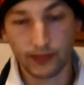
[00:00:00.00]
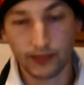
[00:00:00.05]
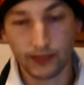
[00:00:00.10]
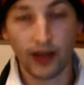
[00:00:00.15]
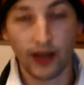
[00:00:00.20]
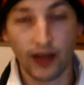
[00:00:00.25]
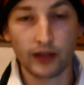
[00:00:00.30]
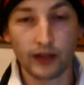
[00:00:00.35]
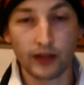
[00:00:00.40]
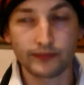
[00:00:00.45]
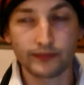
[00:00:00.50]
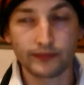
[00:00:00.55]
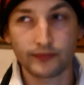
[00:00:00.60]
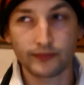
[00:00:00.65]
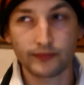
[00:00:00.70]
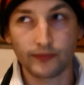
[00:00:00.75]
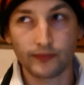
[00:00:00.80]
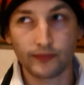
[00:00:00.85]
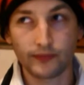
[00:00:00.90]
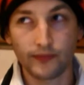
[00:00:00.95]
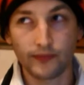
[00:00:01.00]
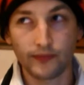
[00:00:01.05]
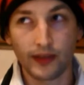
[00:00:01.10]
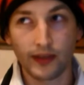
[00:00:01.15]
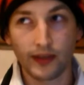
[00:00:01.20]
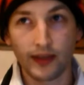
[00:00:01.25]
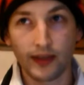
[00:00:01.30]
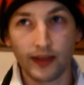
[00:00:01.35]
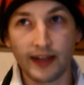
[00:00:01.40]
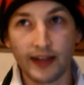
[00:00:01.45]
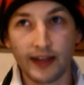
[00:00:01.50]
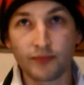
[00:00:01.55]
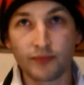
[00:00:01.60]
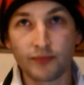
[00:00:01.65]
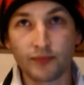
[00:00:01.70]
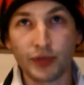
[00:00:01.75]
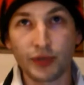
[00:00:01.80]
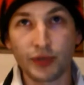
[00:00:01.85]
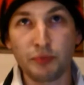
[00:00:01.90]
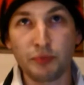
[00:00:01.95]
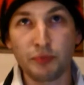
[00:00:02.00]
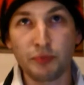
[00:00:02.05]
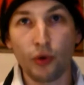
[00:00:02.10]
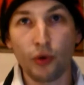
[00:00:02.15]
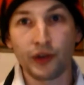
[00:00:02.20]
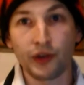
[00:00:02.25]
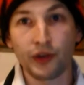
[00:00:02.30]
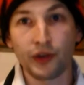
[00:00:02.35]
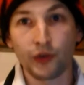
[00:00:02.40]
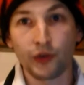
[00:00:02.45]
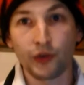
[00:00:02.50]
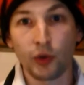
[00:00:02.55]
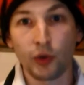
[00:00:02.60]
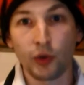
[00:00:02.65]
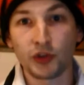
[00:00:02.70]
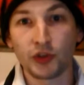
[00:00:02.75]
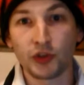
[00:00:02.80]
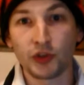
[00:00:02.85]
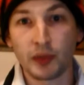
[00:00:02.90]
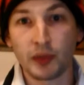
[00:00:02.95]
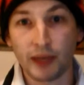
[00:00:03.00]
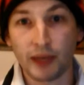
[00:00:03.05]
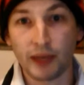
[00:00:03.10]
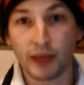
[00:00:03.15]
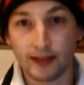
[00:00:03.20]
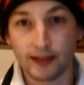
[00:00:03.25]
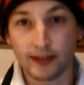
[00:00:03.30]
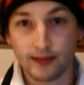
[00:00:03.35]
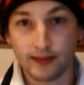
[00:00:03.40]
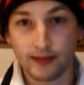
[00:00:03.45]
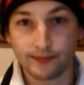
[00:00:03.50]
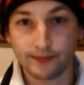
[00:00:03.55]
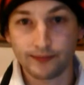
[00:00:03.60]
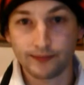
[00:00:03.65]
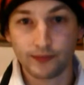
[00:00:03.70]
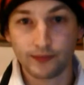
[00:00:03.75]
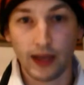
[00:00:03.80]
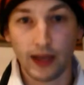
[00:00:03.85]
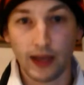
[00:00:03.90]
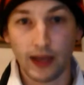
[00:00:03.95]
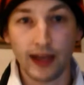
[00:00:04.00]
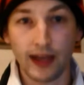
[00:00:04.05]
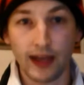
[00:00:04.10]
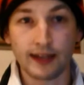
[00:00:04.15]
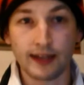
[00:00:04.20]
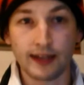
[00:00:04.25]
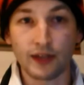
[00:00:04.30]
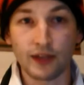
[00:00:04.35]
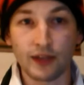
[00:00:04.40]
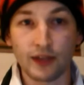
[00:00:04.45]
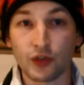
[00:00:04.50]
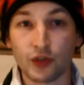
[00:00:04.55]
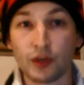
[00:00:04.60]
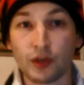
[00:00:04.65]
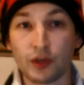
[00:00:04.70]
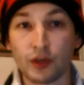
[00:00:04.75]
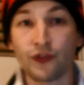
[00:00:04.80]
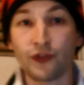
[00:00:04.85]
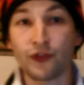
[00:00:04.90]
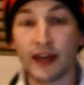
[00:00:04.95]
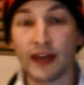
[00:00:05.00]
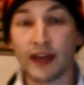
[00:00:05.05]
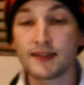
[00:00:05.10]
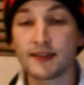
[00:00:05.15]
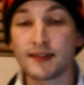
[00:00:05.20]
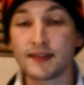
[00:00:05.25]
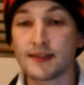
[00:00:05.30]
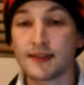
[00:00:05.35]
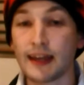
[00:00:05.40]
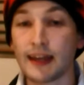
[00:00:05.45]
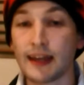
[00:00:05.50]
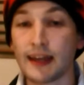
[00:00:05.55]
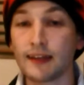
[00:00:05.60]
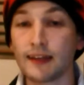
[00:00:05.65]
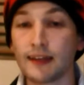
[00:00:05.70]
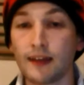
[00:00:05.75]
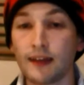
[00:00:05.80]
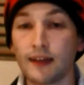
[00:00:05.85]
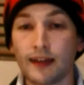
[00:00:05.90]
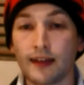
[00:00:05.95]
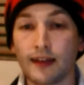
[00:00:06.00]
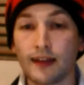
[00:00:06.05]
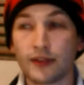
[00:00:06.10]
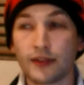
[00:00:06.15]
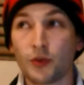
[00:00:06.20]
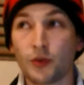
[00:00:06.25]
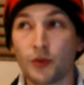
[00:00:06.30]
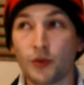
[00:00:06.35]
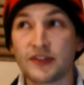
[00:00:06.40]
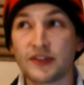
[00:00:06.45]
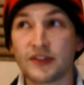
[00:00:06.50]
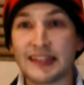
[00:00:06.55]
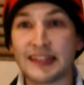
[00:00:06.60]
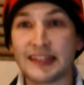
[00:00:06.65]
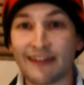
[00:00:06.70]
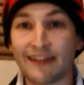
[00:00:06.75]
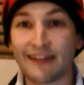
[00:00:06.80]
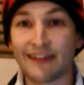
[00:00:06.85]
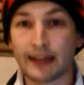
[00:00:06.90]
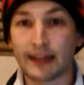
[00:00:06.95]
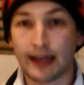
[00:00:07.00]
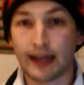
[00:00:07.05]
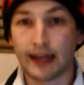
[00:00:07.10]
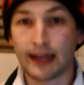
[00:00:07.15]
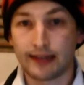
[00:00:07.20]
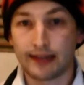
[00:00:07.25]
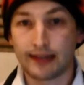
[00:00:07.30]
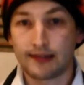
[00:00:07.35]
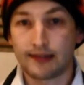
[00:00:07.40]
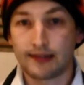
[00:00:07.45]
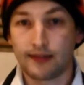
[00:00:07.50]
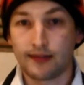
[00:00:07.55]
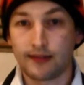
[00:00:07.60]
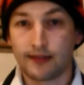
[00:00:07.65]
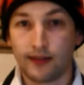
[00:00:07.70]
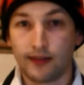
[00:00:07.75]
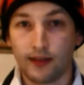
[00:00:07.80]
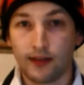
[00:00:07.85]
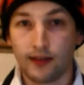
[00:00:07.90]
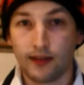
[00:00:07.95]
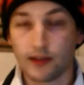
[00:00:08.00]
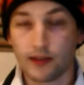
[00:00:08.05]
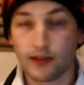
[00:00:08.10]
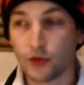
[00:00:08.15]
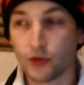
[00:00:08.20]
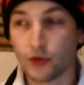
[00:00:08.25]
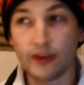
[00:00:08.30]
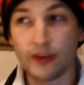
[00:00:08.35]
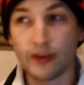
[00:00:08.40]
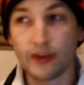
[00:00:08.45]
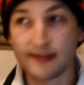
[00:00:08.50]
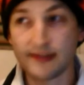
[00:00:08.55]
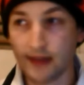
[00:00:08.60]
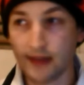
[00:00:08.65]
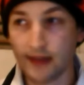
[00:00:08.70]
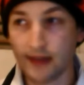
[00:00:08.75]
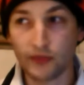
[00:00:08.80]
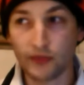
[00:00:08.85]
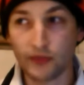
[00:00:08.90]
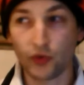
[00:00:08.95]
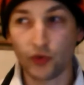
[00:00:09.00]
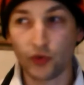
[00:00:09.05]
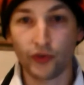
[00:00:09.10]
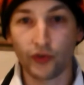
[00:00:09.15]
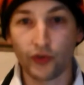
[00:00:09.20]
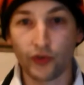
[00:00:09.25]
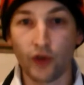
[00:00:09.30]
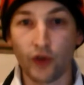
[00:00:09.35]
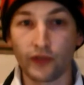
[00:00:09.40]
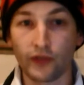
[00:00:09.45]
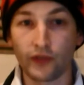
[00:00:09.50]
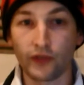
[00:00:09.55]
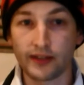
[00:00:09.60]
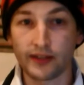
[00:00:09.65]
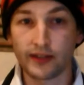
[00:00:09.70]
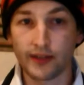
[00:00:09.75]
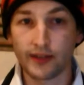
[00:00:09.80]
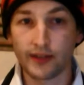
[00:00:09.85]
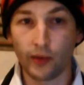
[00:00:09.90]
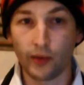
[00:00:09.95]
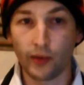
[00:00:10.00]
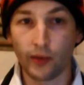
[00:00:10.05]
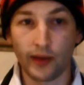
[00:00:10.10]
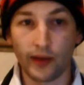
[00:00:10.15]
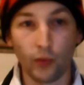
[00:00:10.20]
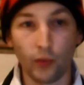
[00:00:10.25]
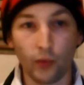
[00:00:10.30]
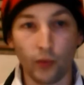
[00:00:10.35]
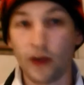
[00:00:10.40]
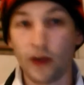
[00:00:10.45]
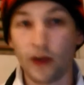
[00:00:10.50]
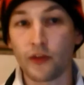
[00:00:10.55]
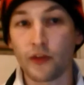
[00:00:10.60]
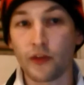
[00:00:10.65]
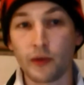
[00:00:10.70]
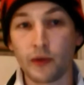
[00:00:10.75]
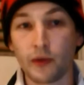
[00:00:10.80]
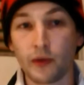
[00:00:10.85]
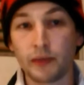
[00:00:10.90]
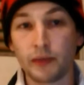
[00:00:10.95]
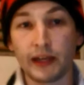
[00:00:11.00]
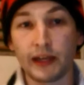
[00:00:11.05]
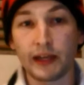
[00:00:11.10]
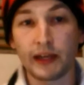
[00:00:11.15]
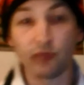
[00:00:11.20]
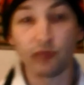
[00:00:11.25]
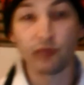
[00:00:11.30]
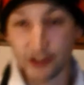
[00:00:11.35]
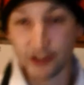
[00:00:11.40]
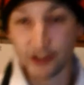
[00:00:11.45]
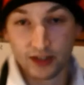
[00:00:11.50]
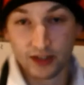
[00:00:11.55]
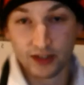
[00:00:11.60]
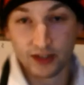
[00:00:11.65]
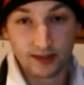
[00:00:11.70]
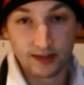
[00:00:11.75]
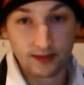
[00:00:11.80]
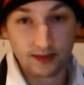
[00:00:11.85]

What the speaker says: Now, it's pretty boring for a world to be at peace. And if you're doing a fantasy setting, that's almost never the case. There's always some sort of conflict somewhere, whether it be religious.